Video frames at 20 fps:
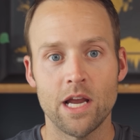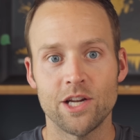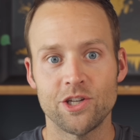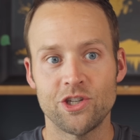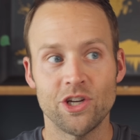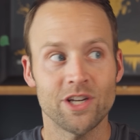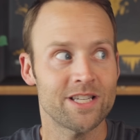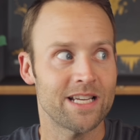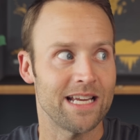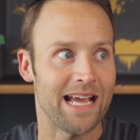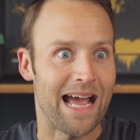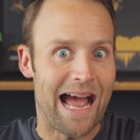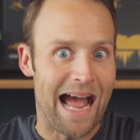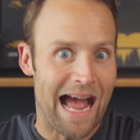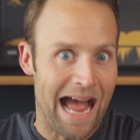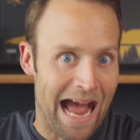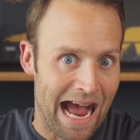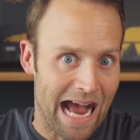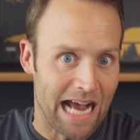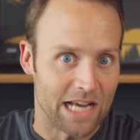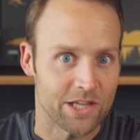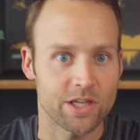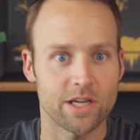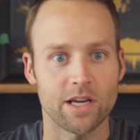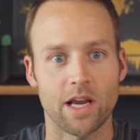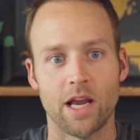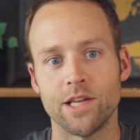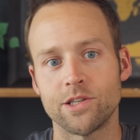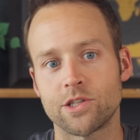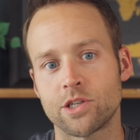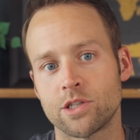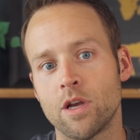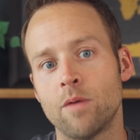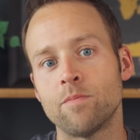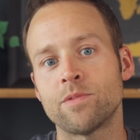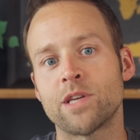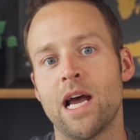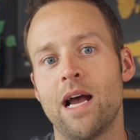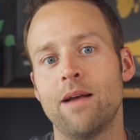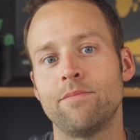just ask, and
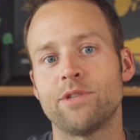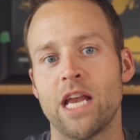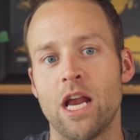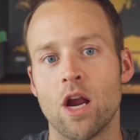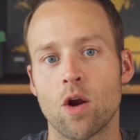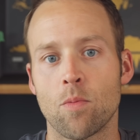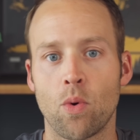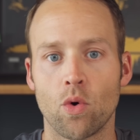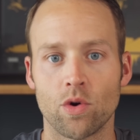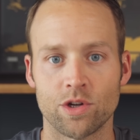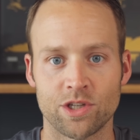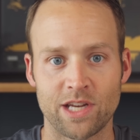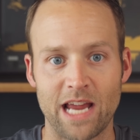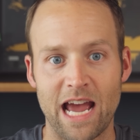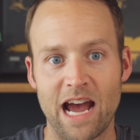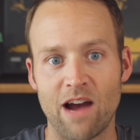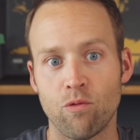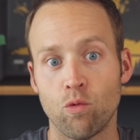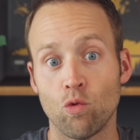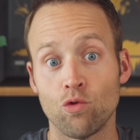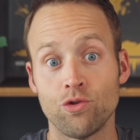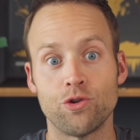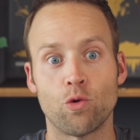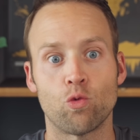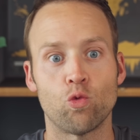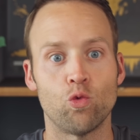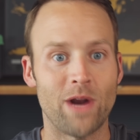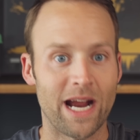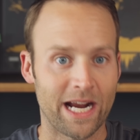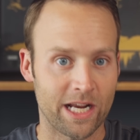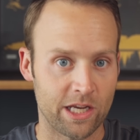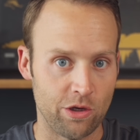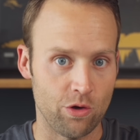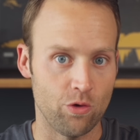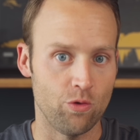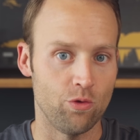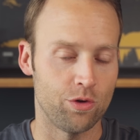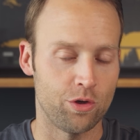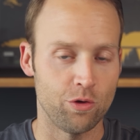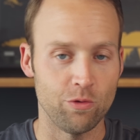sometimes airport staff will direct
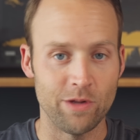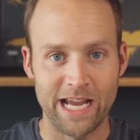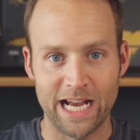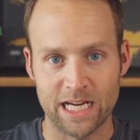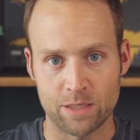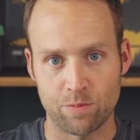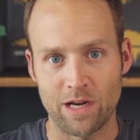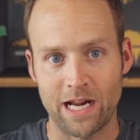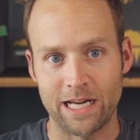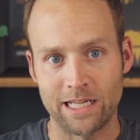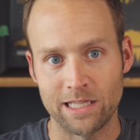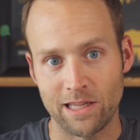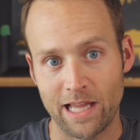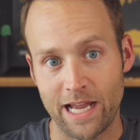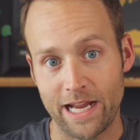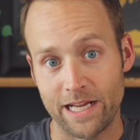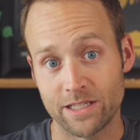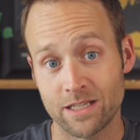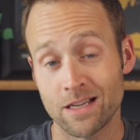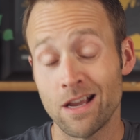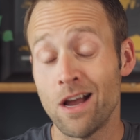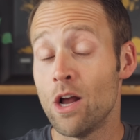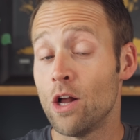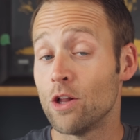you to the expedited lanes.